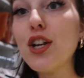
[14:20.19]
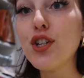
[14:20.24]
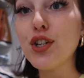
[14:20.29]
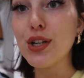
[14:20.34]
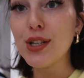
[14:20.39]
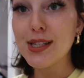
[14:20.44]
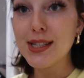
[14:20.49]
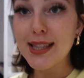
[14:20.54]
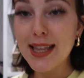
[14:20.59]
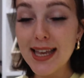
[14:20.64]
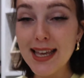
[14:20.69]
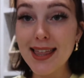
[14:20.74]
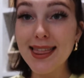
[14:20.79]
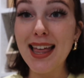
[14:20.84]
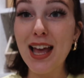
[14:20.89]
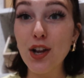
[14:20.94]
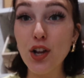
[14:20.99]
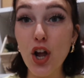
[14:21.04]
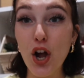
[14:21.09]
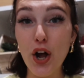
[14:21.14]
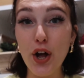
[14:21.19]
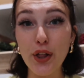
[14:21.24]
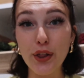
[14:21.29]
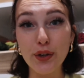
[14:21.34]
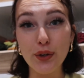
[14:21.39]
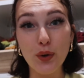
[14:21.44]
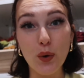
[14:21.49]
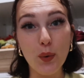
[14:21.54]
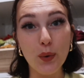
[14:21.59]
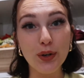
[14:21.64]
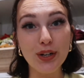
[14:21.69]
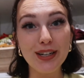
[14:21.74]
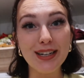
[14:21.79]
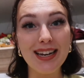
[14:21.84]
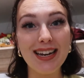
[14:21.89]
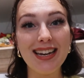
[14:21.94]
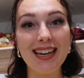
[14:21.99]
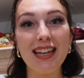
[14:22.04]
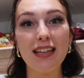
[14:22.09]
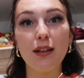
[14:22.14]
I just think that color
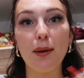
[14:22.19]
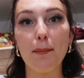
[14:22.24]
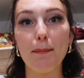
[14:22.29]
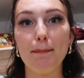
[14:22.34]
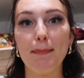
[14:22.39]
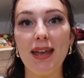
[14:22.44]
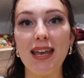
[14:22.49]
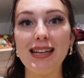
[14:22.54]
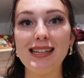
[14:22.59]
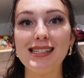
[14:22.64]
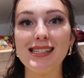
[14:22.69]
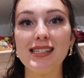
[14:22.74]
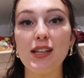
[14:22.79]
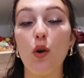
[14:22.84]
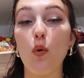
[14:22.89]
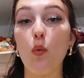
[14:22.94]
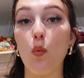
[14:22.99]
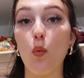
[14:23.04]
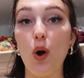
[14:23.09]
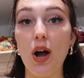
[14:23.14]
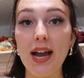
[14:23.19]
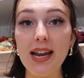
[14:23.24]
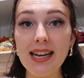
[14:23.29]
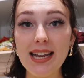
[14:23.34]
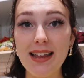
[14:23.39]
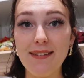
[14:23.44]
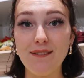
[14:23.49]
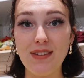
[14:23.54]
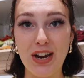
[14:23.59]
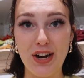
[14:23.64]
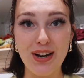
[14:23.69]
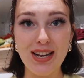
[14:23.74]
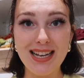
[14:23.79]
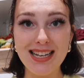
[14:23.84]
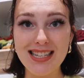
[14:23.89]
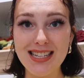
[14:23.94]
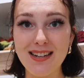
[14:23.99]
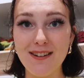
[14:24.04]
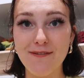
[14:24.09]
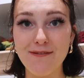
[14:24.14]
coordinating makes, 1, it very
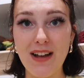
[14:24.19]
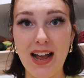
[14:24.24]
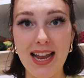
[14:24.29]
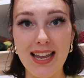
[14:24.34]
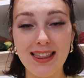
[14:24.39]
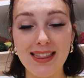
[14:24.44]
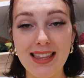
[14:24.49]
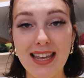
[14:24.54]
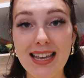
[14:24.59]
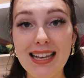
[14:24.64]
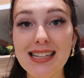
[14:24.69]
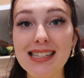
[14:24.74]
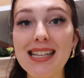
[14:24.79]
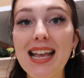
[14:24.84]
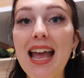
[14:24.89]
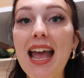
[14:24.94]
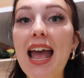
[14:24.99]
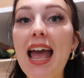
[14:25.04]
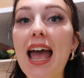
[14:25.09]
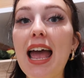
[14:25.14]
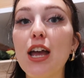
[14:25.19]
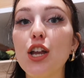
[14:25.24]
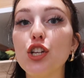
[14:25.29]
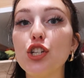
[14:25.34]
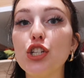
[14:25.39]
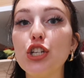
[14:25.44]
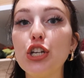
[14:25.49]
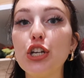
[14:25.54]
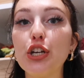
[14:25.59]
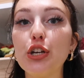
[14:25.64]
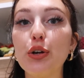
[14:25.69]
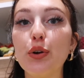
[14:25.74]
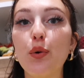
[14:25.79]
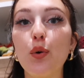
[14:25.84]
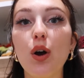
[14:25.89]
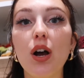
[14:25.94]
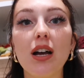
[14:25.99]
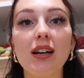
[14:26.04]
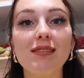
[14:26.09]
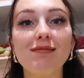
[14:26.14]
easy to find things, and
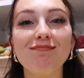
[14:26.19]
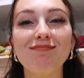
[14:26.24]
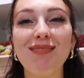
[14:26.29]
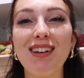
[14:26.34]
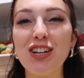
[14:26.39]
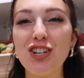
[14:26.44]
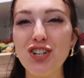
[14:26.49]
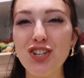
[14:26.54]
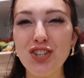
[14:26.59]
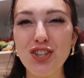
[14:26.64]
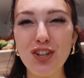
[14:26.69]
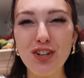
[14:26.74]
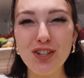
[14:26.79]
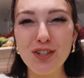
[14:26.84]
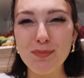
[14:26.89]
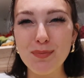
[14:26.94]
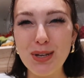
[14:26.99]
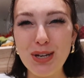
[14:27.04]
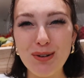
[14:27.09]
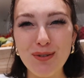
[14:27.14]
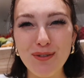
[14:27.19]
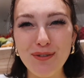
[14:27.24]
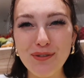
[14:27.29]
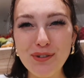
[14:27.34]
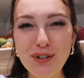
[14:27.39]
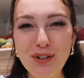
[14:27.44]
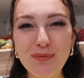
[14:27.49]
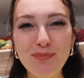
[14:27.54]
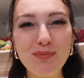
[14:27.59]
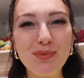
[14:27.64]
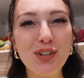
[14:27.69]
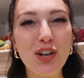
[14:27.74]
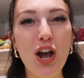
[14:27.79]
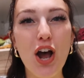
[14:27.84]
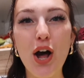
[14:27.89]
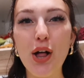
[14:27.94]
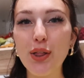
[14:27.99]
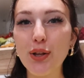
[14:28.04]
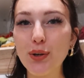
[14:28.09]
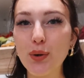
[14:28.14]
2, it just looks beautiful.
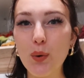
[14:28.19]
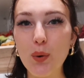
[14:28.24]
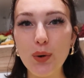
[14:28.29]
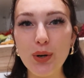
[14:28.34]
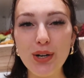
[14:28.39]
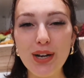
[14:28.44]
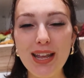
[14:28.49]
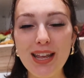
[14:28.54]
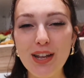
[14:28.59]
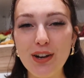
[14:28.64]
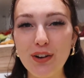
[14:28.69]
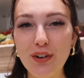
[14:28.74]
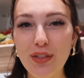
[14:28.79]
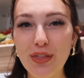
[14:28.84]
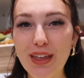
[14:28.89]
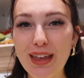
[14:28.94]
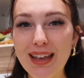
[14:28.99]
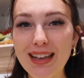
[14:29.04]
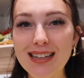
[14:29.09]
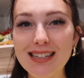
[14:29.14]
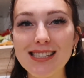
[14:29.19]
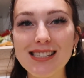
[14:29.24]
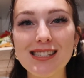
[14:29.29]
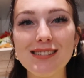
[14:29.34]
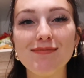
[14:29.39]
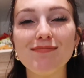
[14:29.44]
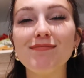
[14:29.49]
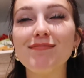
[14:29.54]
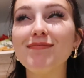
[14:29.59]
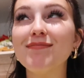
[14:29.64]
Color coordinate your things.